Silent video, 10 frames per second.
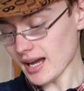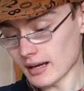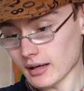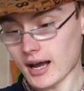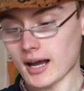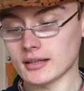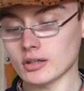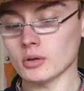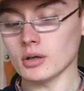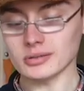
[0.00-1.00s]
yeah,
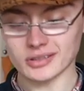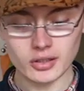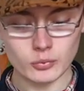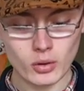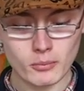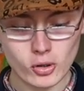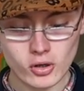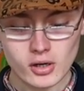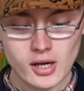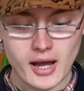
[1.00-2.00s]
and oh no, sorry, one
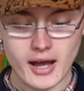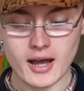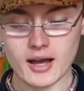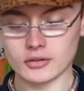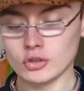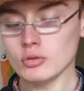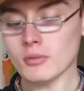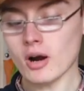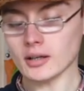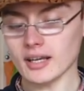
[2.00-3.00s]
more. Uh,
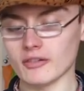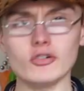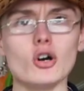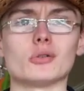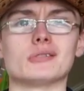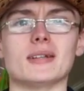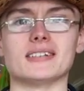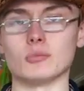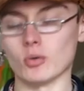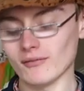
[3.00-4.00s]
Numark, yeah, I thought I was
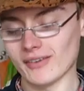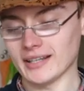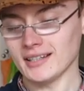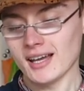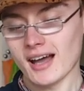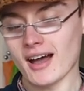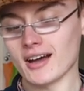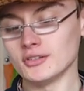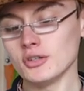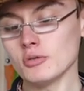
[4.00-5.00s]
missing one then.
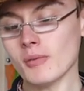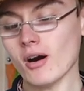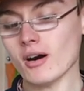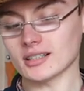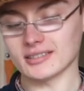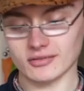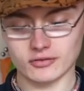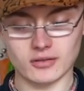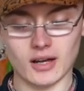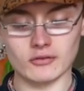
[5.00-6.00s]
Uh, Numark, because
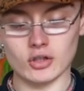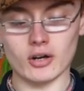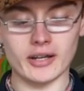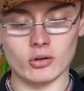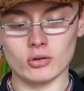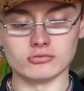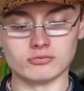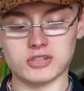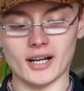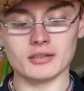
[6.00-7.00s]
I've, I've got it all
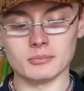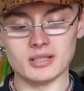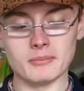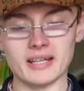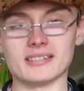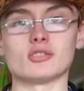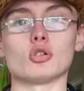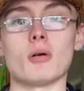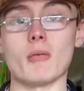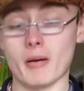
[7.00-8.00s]
randomly mixed
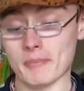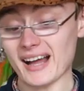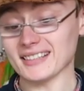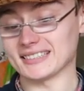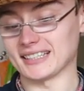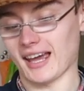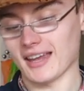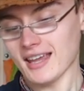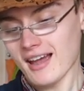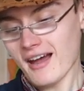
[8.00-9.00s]
up on my pad
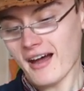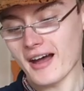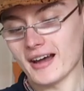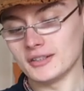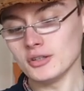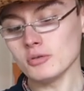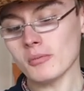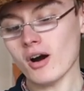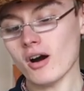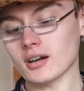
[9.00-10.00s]
today. Uh,
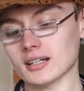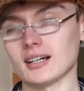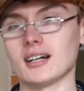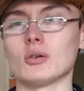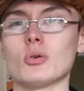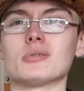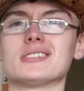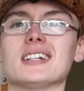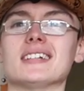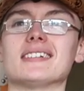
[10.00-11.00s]
Numark, uh, what
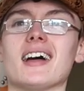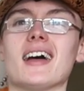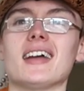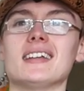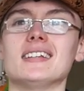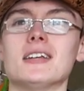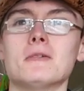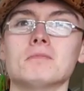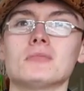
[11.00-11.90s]
was this? A